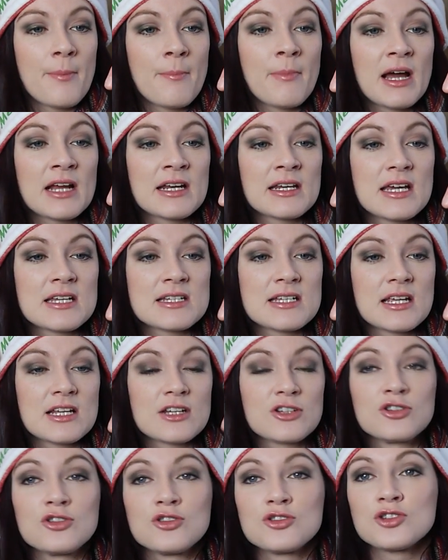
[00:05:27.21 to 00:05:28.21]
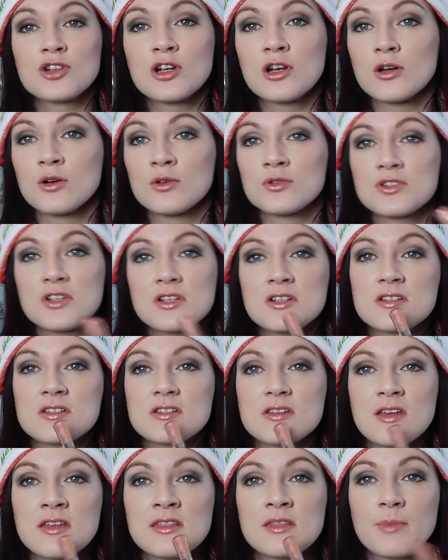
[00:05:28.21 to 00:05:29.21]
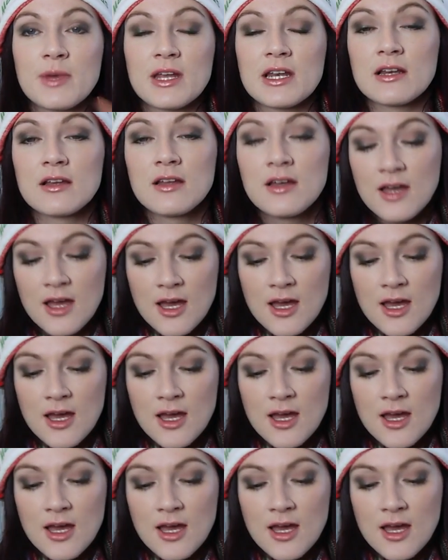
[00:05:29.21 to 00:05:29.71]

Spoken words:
Magnetic Nude Glow, just in the middle.